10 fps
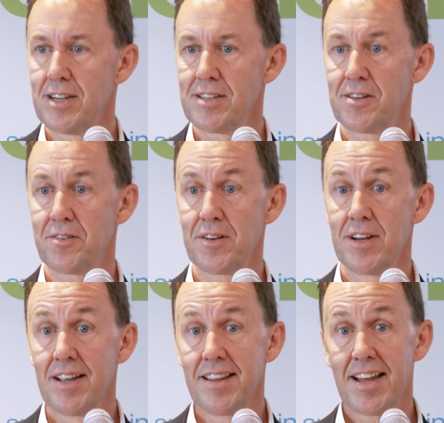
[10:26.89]
So
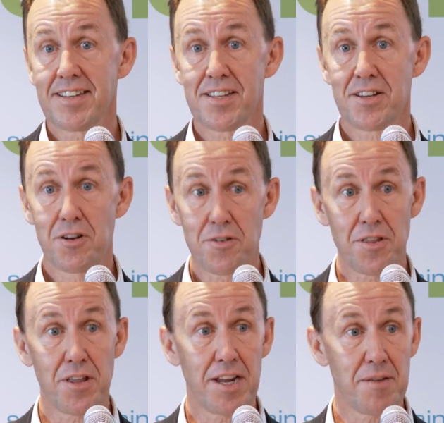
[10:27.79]
that's the good
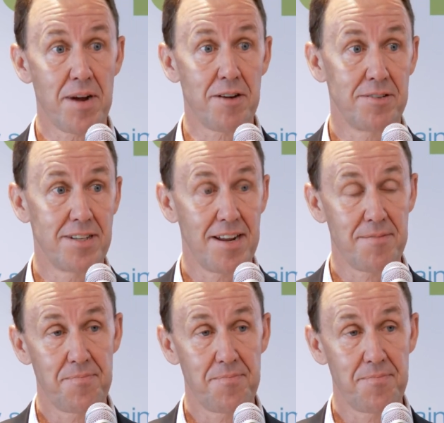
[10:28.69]
thing about